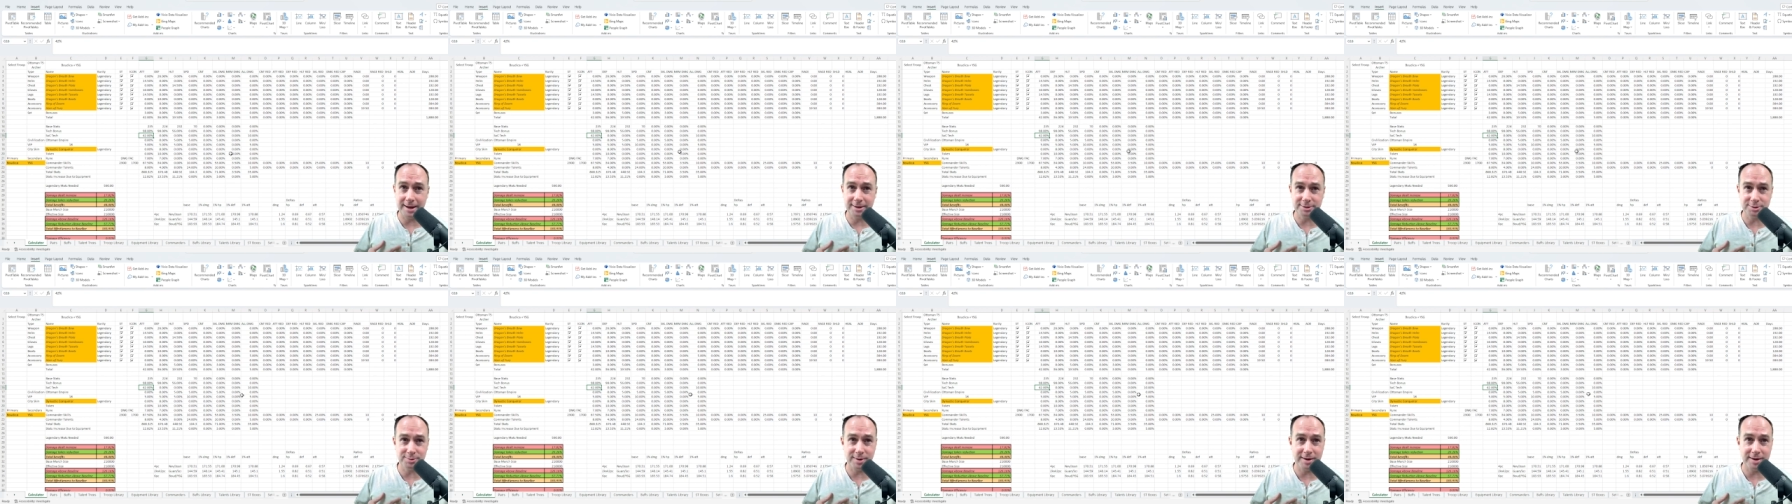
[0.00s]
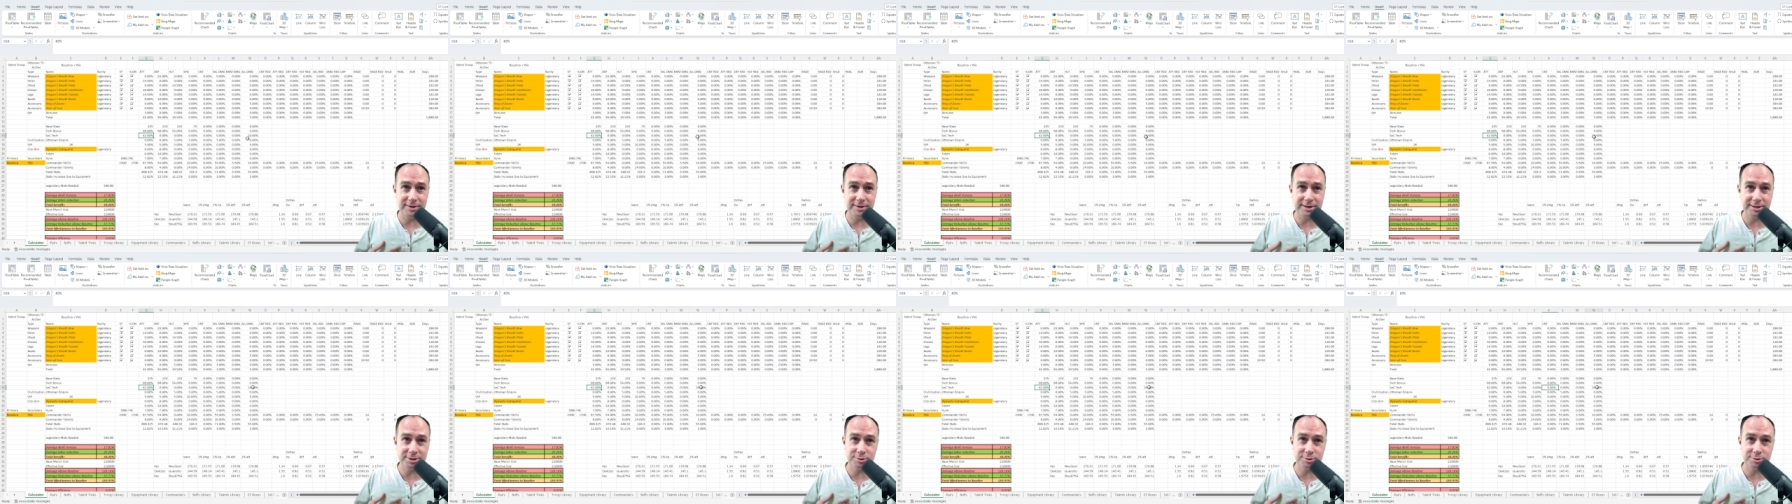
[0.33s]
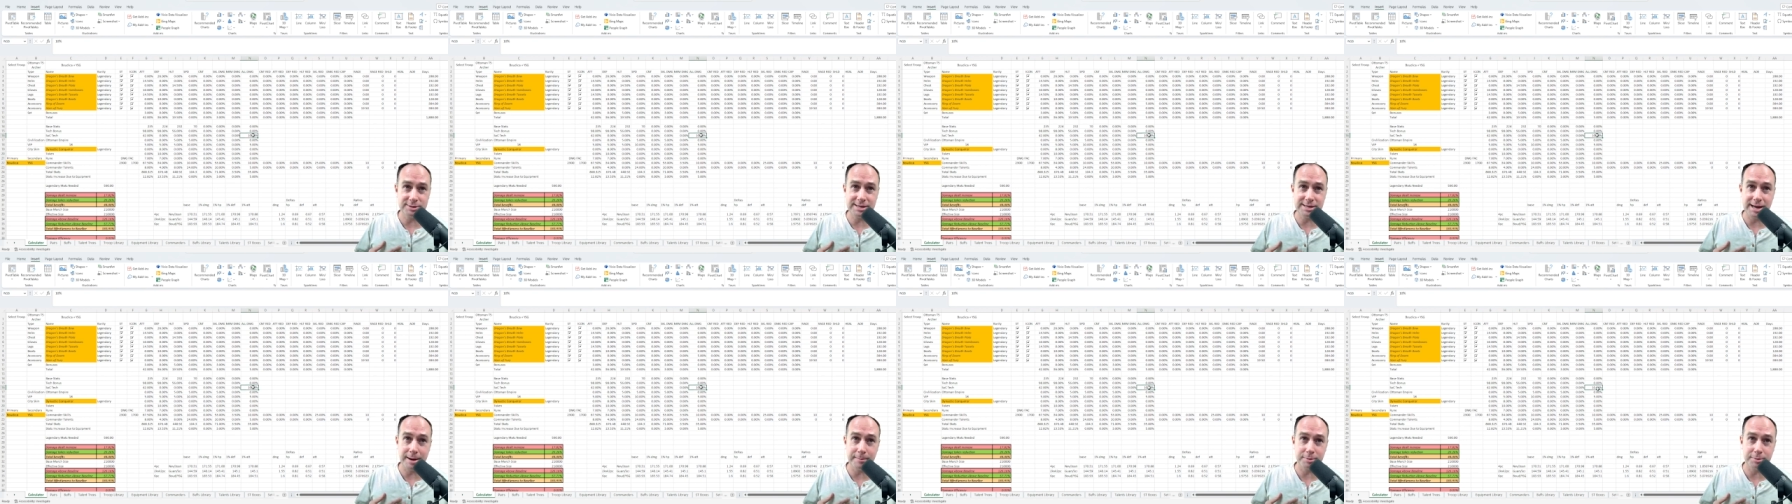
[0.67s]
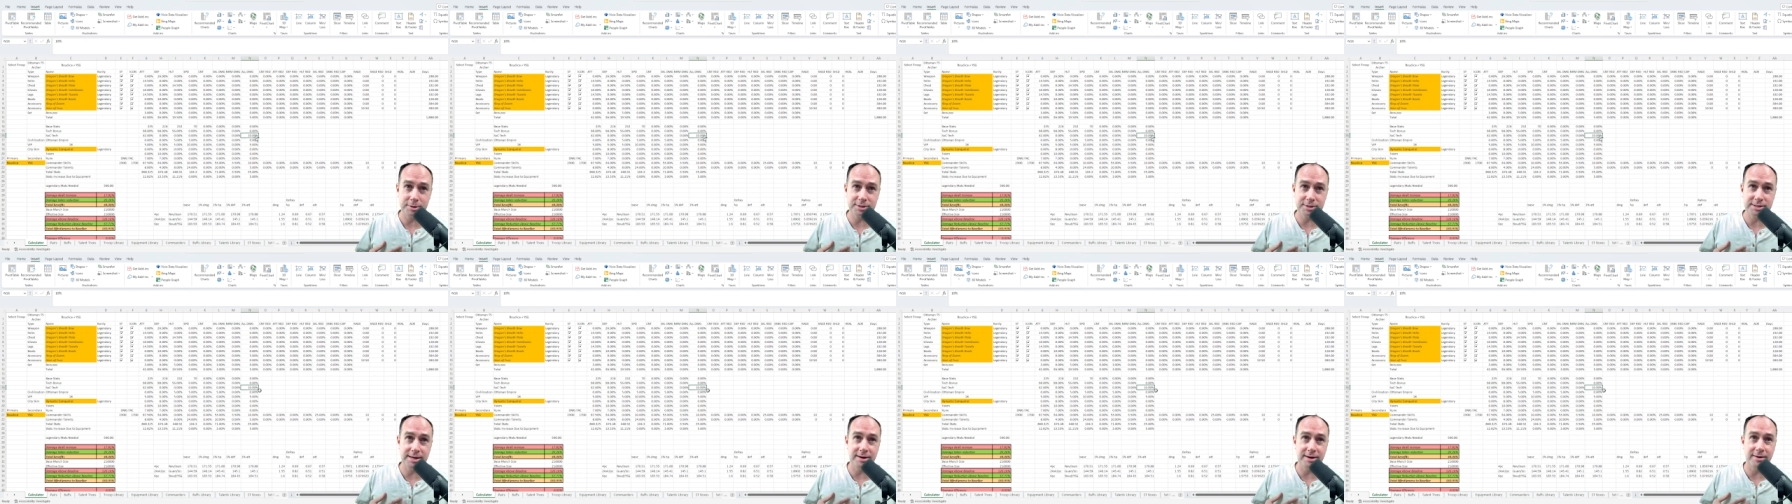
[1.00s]
I also have an extra
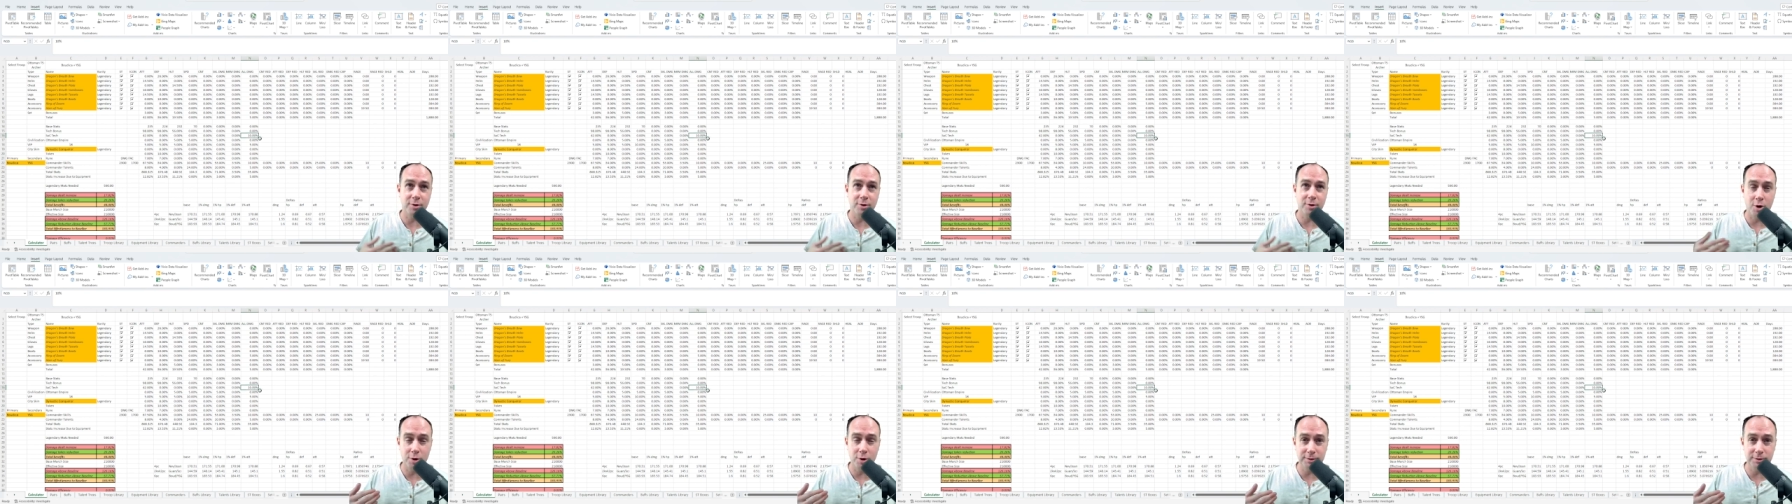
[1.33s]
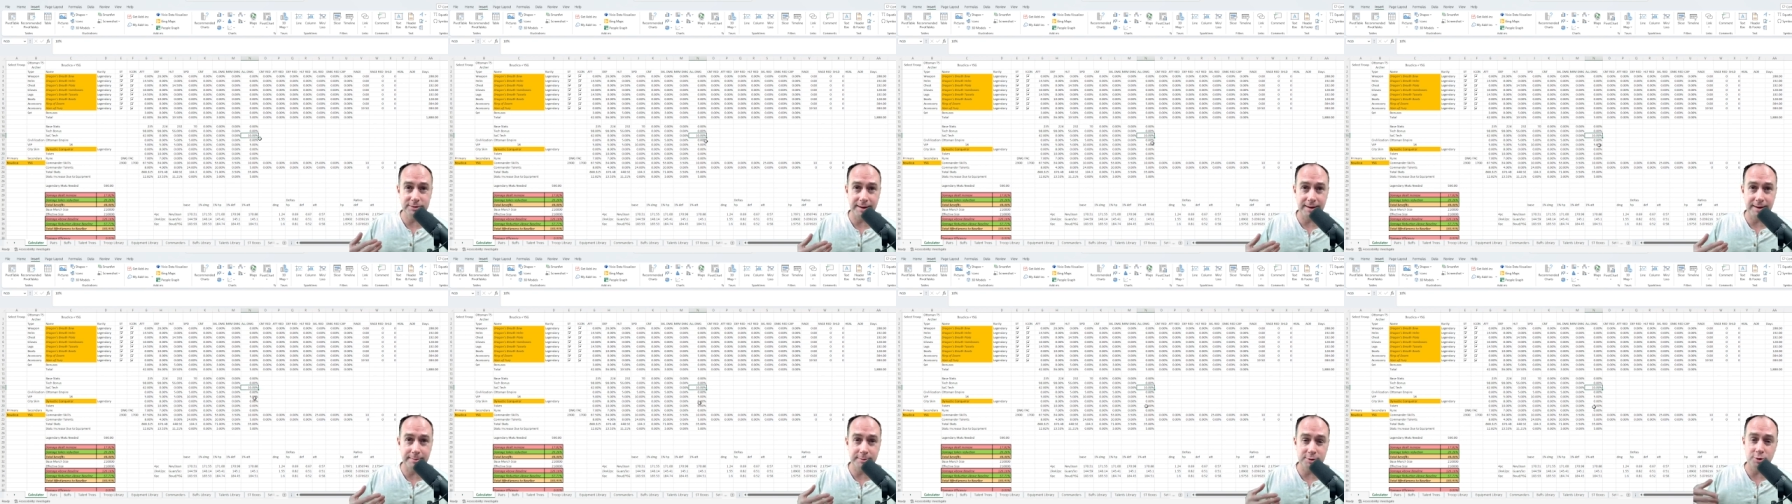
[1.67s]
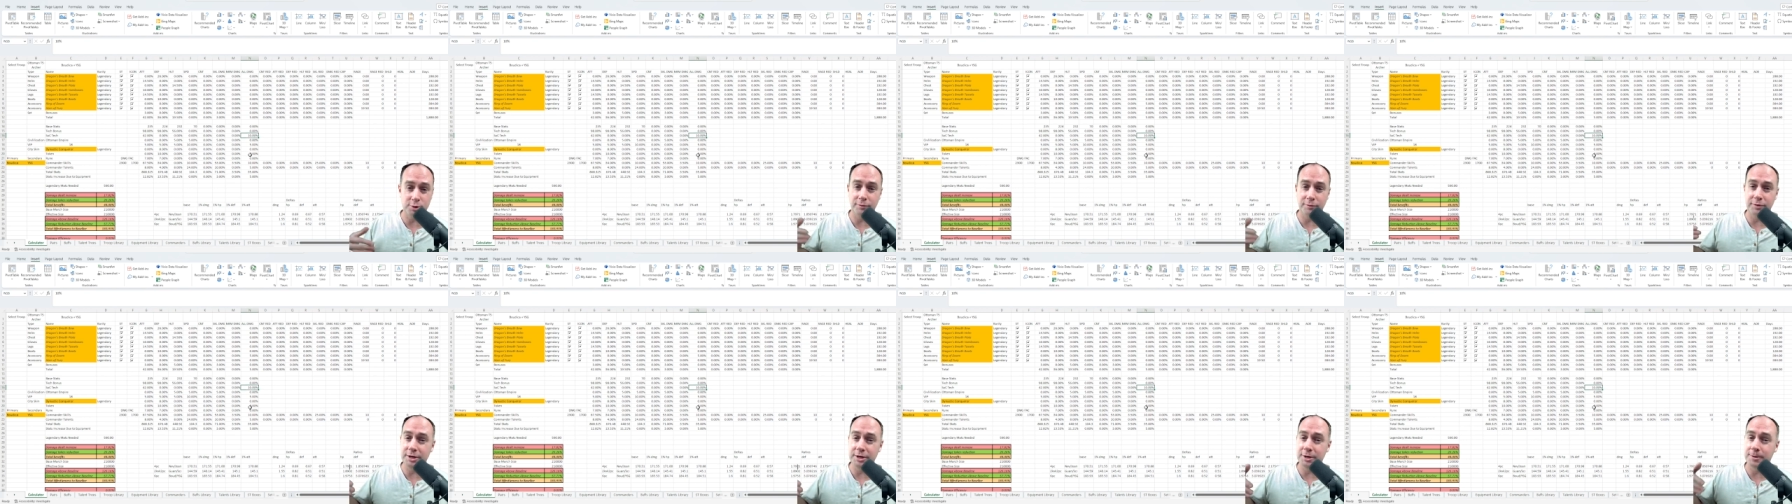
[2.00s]
10% of all damage over